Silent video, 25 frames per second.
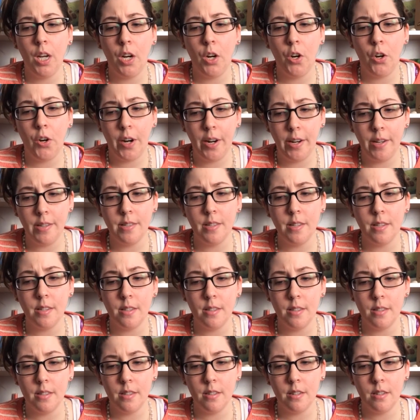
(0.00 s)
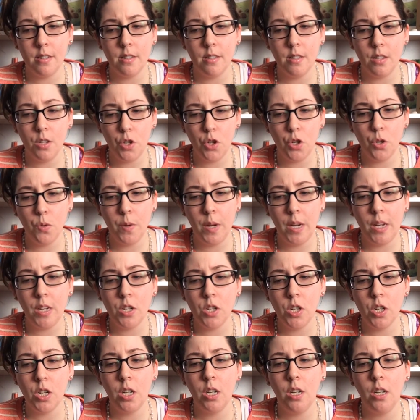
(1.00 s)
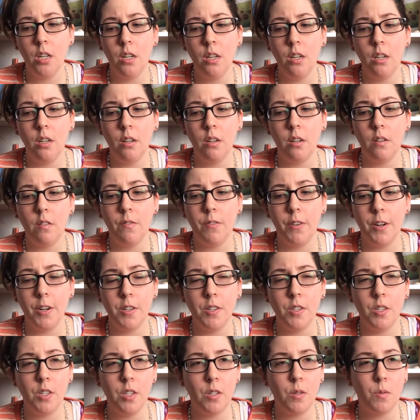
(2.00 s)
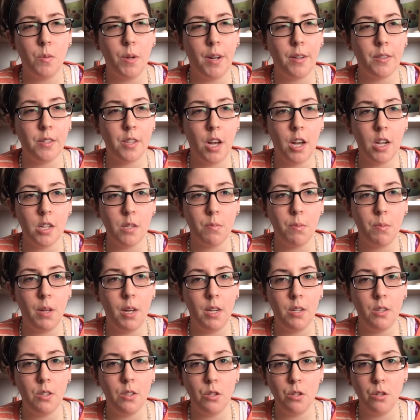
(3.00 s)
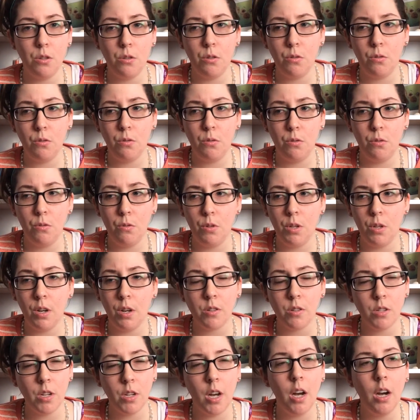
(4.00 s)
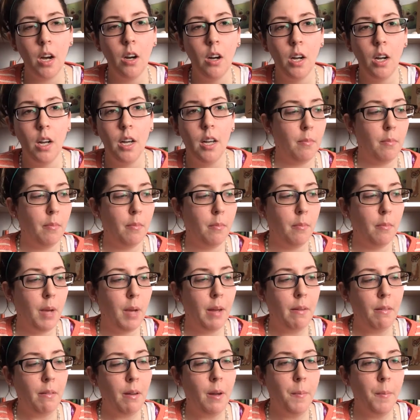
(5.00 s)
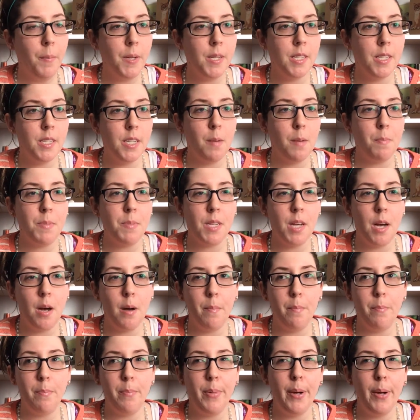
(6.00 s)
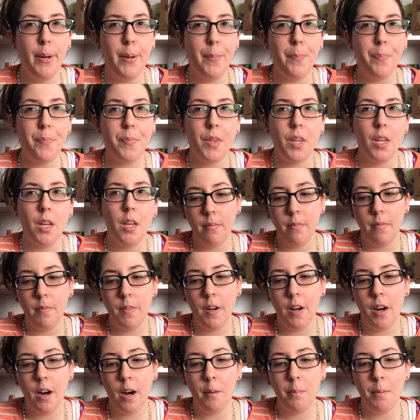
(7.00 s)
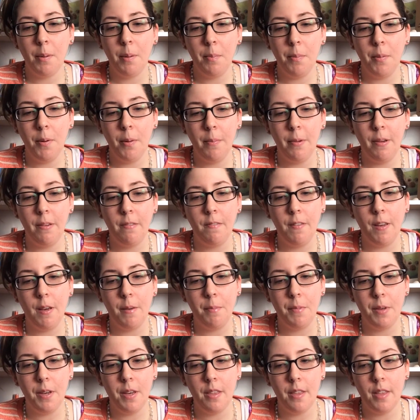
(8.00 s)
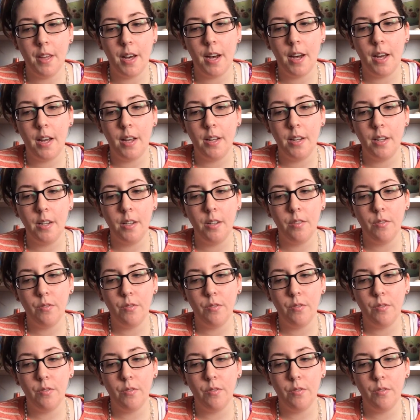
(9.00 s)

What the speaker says: crisis situation, for instance, when I was hospitalized 2 years ago, my family steps up. But there are people in my family that